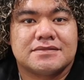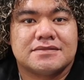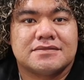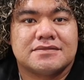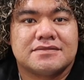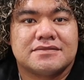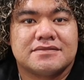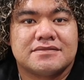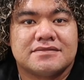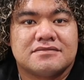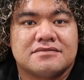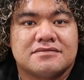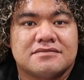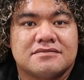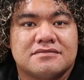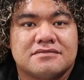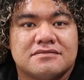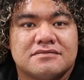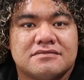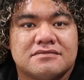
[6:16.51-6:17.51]

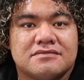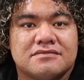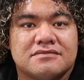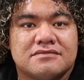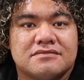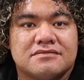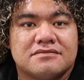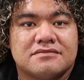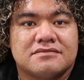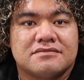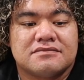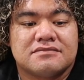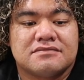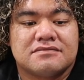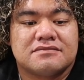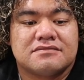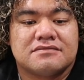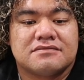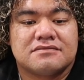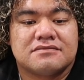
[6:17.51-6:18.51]

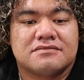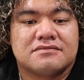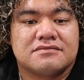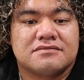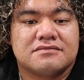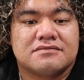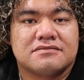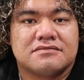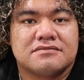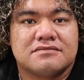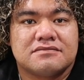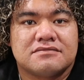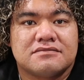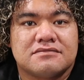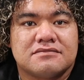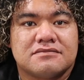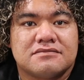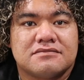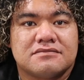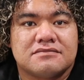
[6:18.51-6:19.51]

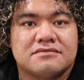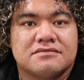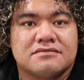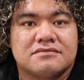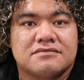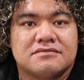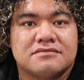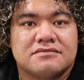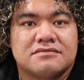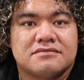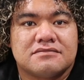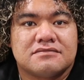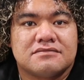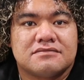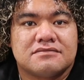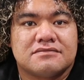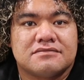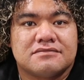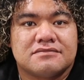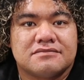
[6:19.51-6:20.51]

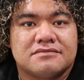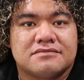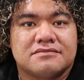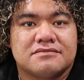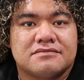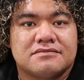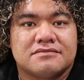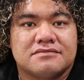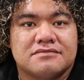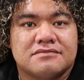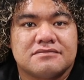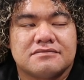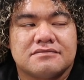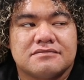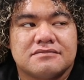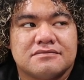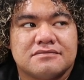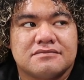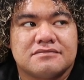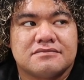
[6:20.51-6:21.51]

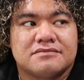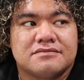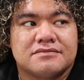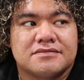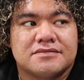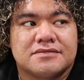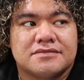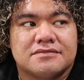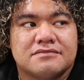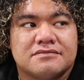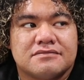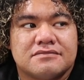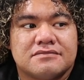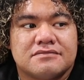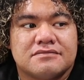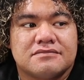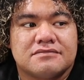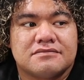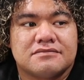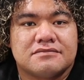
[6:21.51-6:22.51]

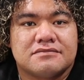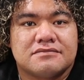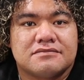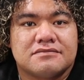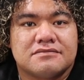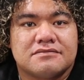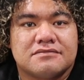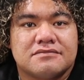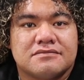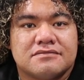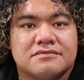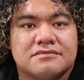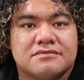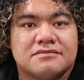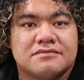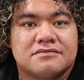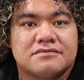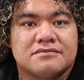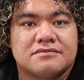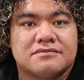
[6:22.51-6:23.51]

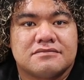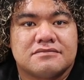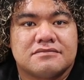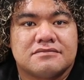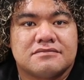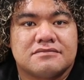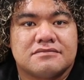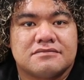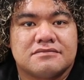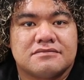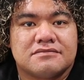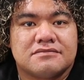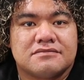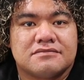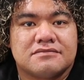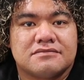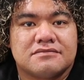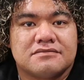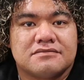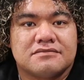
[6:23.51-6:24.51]
No words are spoken by the person on screen.